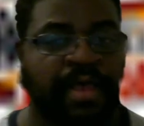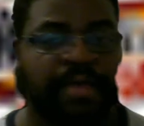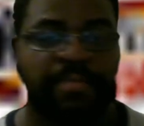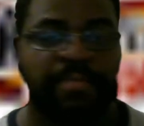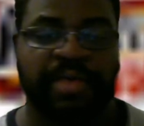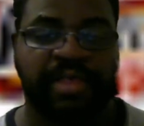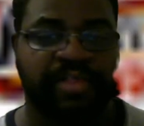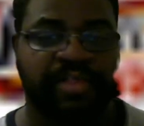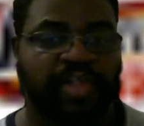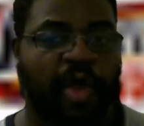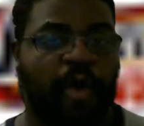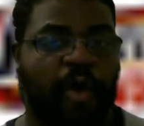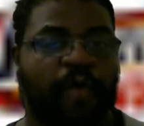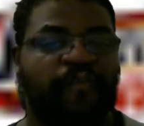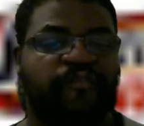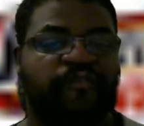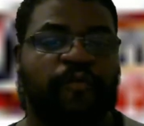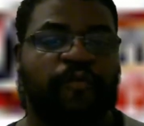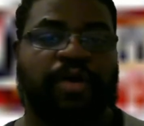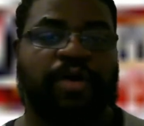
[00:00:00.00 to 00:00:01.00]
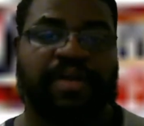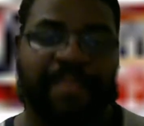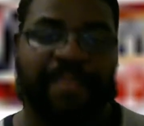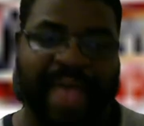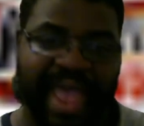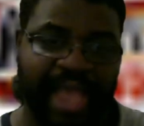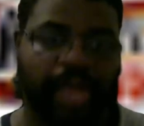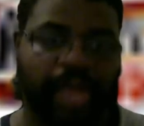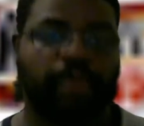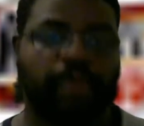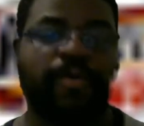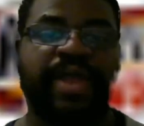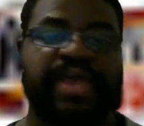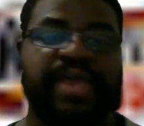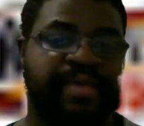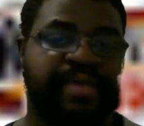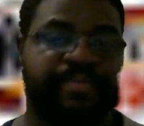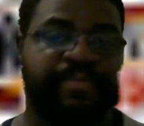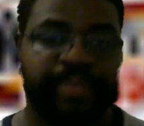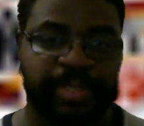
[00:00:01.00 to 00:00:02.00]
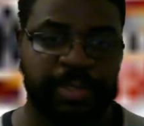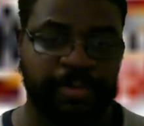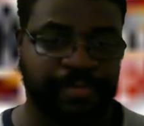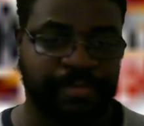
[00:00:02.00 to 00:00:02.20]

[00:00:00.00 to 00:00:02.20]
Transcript: Because all 4 of them had great chemistry.